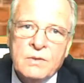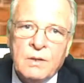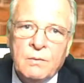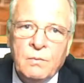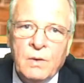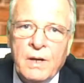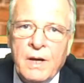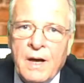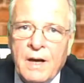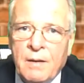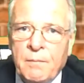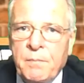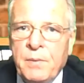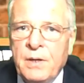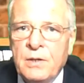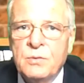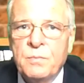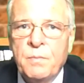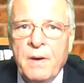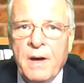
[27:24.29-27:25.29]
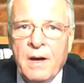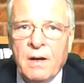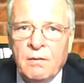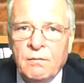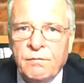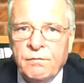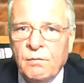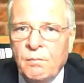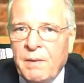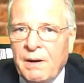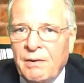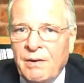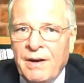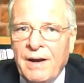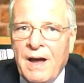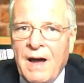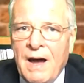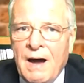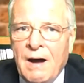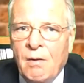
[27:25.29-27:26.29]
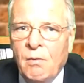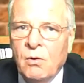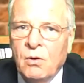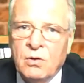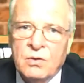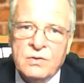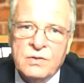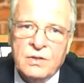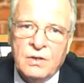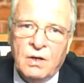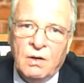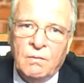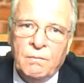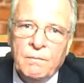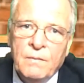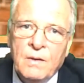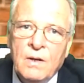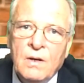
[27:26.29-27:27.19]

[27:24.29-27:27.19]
and we had a pitched battle for about an hour or so.